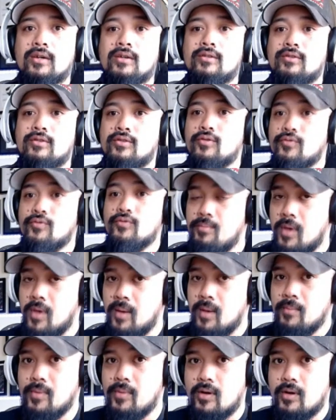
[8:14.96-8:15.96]
to
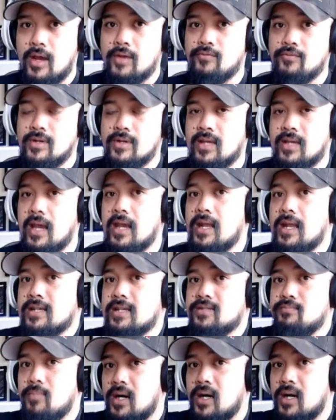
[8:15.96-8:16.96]
remember and retain
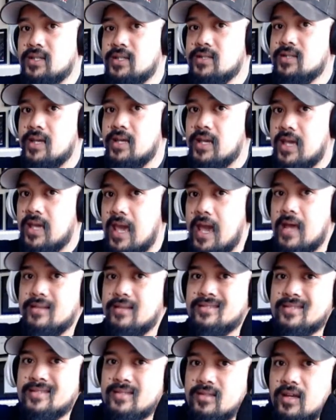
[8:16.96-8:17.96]
as much as they can,
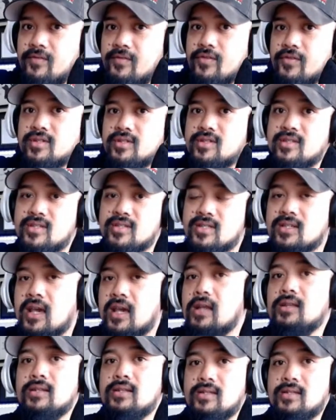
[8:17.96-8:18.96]
slivers,
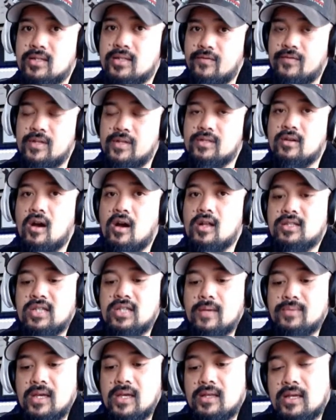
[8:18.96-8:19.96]
skeletons of these
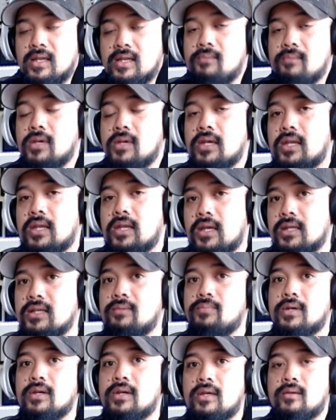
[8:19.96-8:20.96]
concepts, and then immediately
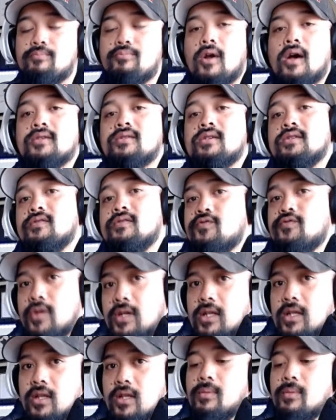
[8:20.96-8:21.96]
begin the process of
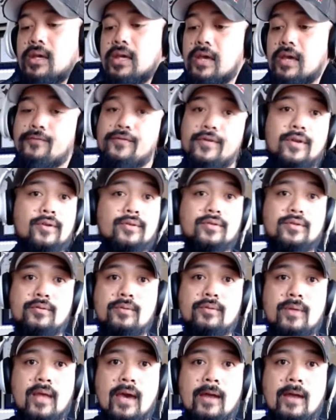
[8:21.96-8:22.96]
training them. If you don't
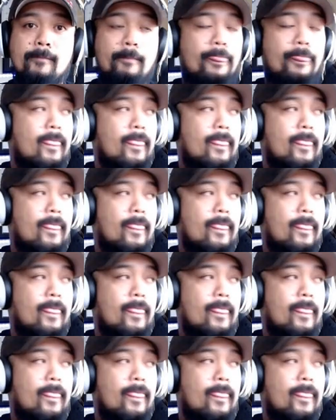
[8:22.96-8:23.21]
do that,